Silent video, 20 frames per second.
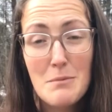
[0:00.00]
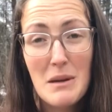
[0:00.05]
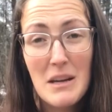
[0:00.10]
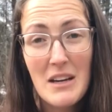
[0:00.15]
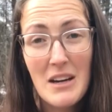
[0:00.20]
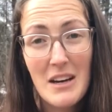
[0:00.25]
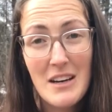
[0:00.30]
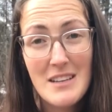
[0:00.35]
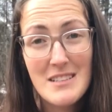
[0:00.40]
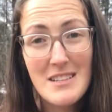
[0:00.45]

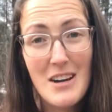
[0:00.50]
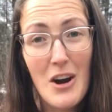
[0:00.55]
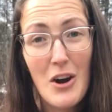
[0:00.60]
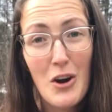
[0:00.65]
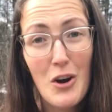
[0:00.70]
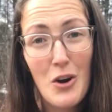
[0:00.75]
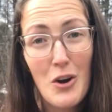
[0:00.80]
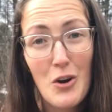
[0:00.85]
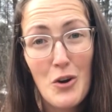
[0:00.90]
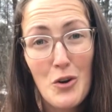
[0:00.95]
because
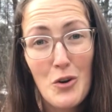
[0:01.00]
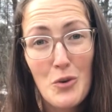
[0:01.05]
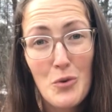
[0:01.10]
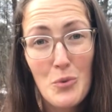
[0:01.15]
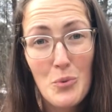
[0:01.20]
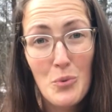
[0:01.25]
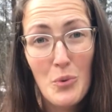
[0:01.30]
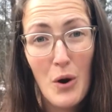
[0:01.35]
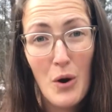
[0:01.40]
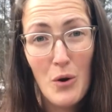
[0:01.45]
our
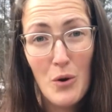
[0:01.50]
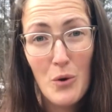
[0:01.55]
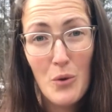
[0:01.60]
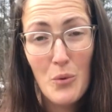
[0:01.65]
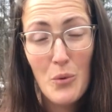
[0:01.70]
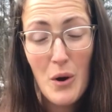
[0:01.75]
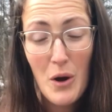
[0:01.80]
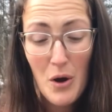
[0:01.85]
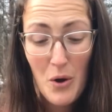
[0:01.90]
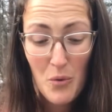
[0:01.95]

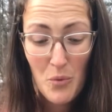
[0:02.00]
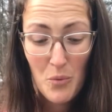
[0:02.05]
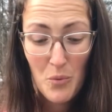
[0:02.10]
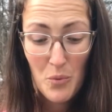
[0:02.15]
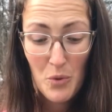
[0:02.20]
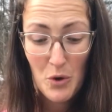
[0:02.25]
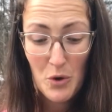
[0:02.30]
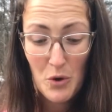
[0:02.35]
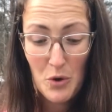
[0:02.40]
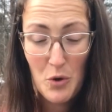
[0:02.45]
grow
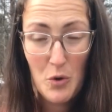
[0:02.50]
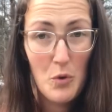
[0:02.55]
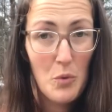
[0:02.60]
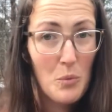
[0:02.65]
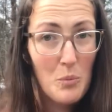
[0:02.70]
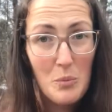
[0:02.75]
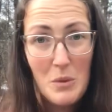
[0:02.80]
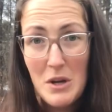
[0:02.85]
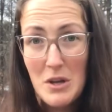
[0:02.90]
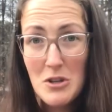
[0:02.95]

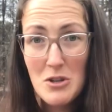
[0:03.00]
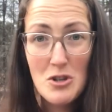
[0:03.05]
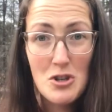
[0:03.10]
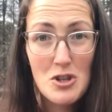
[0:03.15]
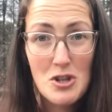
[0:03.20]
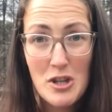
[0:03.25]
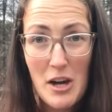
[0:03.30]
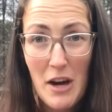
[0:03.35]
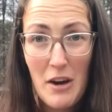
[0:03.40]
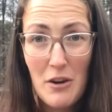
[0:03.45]
room
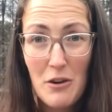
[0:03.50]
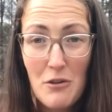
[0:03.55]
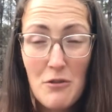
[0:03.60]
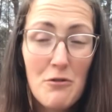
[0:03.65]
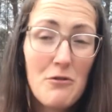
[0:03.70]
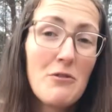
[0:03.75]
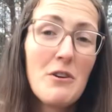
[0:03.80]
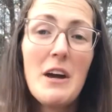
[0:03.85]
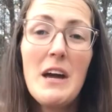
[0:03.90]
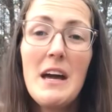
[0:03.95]

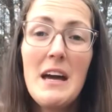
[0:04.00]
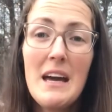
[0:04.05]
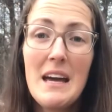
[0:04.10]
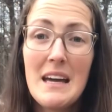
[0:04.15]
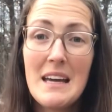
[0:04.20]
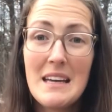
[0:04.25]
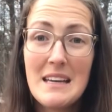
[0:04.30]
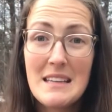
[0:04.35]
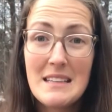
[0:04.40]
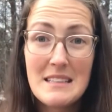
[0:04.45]
shelf
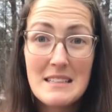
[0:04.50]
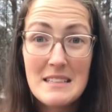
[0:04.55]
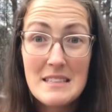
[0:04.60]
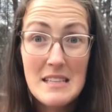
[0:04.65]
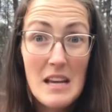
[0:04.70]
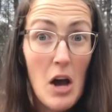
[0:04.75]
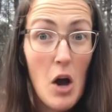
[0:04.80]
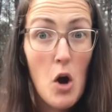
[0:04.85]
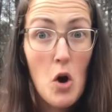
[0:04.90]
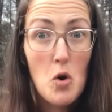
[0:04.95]
is
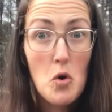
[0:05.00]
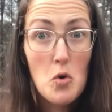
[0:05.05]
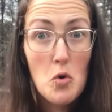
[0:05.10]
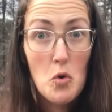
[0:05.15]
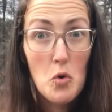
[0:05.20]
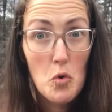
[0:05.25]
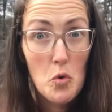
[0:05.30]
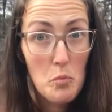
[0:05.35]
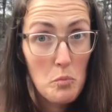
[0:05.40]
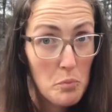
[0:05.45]

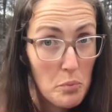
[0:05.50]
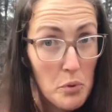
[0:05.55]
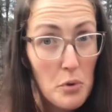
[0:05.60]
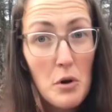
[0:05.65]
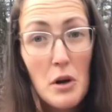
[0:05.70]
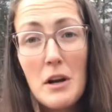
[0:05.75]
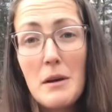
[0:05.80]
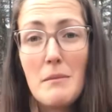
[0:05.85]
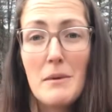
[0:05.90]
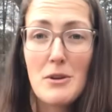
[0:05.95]

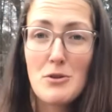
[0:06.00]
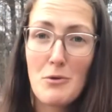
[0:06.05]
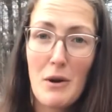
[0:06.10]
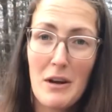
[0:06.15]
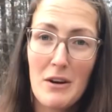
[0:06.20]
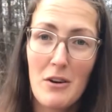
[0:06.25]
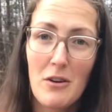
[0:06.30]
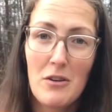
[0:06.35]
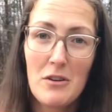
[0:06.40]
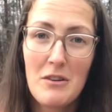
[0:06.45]
pretty much right
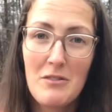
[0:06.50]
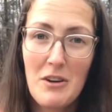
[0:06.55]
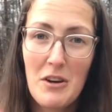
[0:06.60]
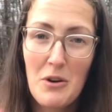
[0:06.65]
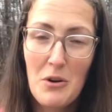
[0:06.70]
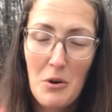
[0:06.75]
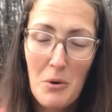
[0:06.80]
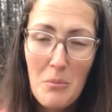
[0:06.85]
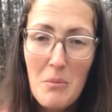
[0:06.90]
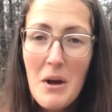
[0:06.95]
in our living
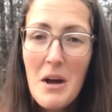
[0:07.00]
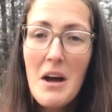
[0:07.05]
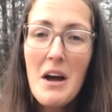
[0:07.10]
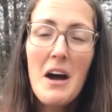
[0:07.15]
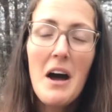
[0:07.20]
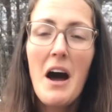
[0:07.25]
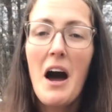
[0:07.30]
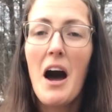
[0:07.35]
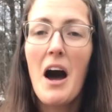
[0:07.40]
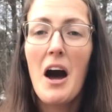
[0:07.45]
room,
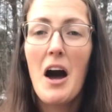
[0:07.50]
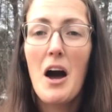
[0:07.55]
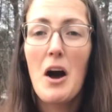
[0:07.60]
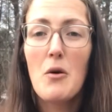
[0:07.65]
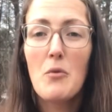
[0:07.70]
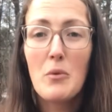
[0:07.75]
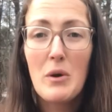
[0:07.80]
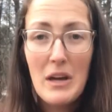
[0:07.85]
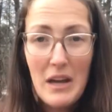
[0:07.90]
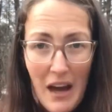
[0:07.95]

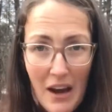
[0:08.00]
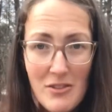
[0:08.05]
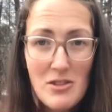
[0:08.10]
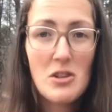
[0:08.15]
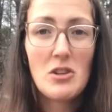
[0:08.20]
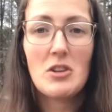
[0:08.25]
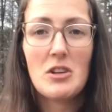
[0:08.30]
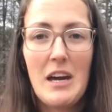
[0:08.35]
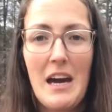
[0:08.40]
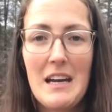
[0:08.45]
we have to
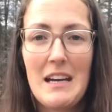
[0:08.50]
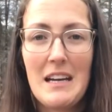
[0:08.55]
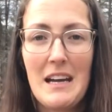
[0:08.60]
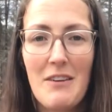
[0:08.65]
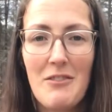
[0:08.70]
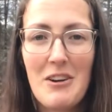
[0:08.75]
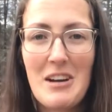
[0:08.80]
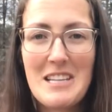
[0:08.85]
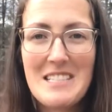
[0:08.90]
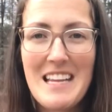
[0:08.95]
look at it
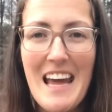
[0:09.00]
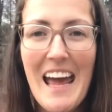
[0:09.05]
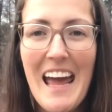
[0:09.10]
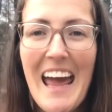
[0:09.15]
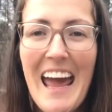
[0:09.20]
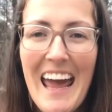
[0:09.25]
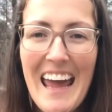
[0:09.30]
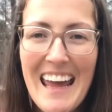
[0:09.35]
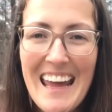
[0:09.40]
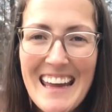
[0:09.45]
every
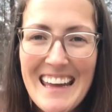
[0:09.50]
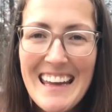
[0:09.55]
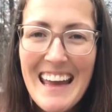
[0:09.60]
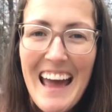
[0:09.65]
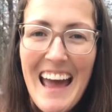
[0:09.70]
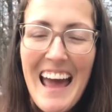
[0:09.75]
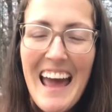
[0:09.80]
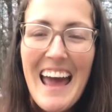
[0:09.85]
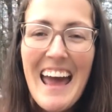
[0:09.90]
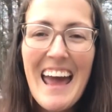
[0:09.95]
day.
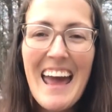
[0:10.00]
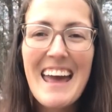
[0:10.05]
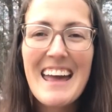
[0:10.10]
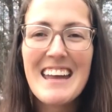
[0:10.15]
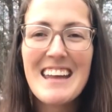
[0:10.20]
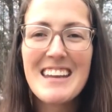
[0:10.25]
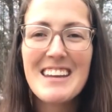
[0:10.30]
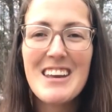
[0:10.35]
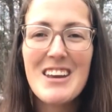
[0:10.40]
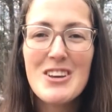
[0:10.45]

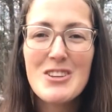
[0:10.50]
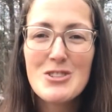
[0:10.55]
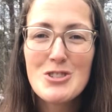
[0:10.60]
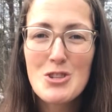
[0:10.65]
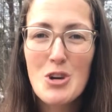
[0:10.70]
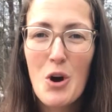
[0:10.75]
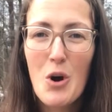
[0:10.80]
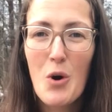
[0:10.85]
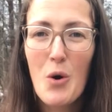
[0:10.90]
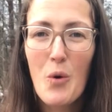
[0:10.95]
And
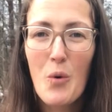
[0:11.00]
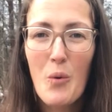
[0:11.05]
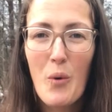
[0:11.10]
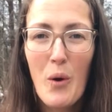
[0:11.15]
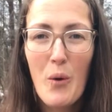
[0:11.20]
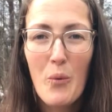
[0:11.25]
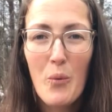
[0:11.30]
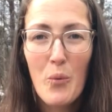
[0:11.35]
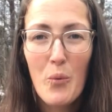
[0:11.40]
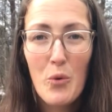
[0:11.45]
so
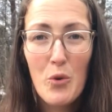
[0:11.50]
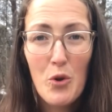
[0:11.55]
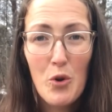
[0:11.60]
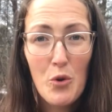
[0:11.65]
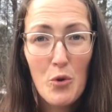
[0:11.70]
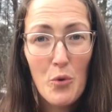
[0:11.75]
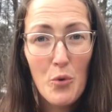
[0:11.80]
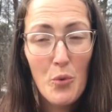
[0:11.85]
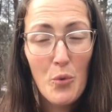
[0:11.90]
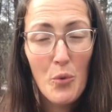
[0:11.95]

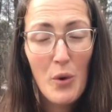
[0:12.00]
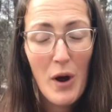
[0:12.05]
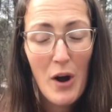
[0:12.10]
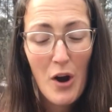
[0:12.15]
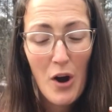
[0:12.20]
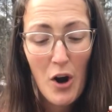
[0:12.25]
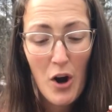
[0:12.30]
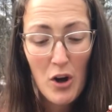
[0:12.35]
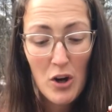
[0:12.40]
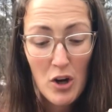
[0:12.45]
you
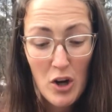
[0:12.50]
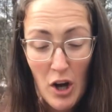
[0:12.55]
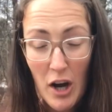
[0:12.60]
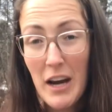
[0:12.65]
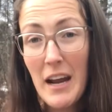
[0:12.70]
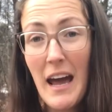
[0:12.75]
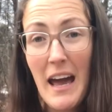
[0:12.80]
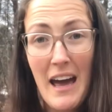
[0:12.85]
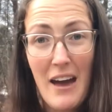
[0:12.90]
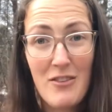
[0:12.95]
are
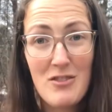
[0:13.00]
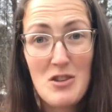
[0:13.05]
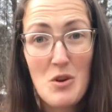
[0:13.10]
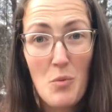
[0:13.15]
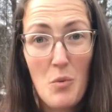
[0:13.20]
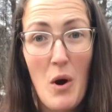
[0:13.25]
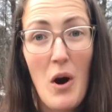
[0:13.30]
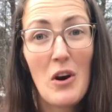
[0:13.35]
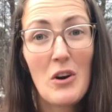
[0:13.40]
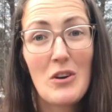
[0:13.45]
gonna have to
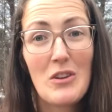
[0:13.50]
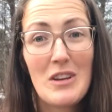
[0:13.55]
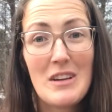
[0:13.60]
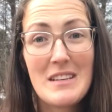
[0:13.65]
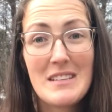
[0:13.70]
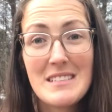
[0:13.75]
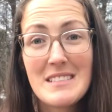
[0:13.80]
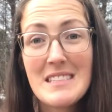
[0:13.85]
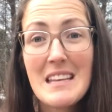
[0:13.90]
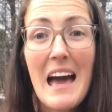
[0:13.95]
water
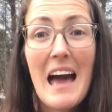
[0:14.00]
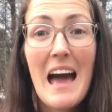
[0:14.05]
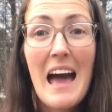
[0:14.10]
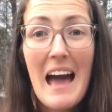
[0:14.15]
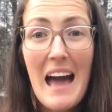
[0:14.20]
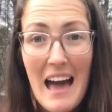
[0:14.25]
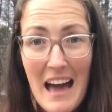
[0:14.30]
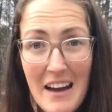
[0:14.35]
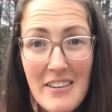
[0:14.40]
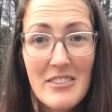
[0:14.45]
these
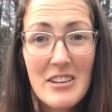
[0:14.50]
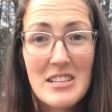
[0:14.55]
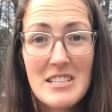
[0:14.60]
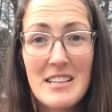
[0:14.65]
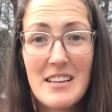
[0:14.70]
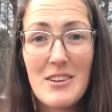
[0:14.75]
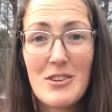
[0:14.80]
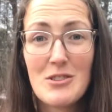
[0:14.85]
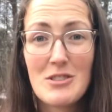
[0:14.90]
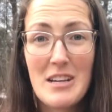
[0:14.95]
every
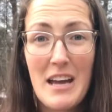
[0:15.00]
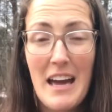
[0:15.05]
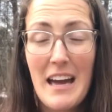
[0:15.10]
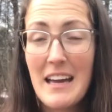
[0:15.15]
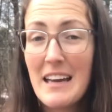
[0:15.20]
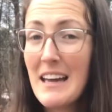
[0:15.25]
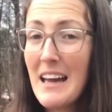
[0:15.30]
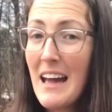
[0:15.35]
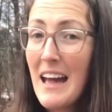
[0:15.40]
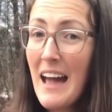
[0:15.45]
single
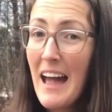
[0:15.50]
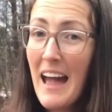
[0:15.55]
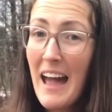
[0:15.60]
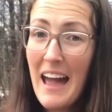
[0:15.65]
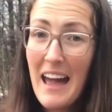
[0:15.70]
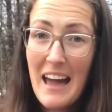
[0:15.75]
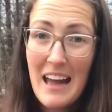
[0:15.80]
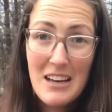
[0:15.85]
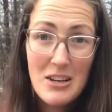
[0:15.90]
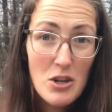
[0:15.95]
day,
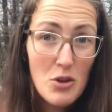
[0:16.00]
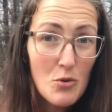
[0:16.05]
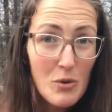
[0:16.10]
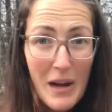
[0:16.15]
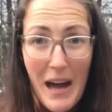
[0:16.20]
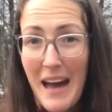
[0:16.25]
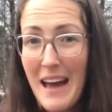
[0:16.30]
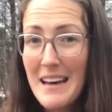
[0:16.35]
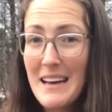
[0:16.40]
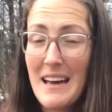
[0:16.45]
and you
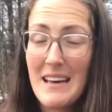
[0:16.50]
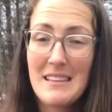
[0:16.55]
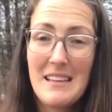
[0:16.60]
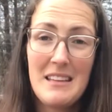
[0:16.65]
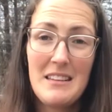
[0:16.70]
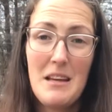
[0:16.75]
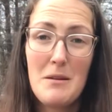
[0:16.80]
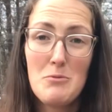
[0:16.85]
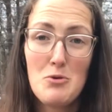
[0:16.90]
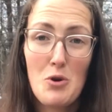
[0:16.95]
cannot
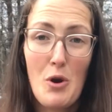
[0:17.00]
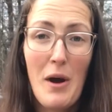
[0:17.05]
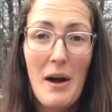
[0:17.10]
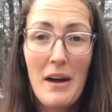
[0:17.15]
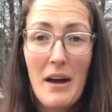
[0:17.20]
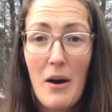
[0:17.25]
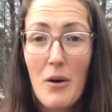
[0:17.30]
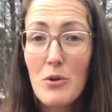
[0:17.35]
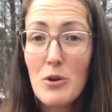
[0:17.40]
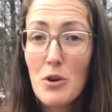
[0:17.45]
let them dry
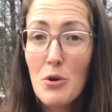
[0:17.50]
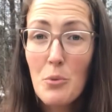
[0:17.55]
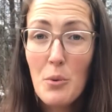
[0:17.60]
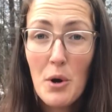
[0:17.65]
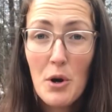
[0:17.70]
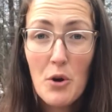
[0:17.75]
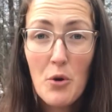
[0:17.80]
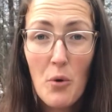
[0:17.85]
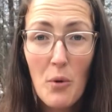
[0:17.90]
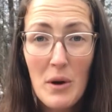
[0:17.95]
out. You
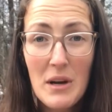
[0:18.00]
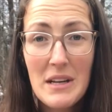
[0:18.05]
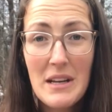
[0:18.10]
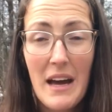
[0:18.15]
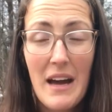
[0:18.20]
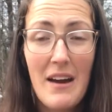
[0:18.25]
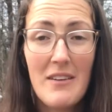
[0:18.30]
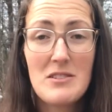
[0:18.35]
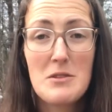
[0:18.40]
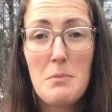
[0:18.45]
are going to
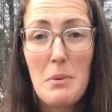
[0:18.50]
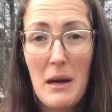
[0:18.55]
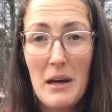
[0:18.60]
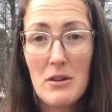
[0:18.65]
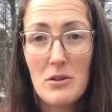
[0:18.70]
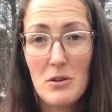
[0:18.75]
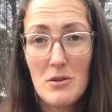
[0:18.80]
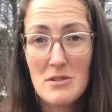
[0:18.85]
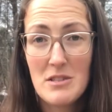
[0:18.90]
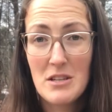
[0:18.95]
have to pay
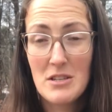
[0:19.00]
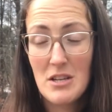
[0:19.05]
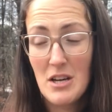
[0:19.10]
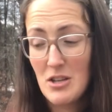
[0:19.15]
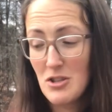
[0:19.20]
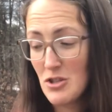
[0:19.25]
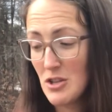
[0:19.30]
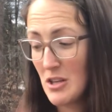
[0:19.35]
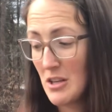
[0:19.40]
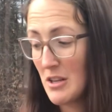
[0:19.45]
close
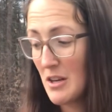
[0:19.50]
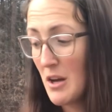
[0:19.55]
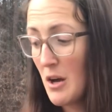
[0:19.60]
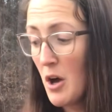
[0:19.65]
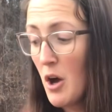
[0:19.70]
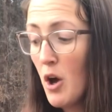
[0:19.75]
attention.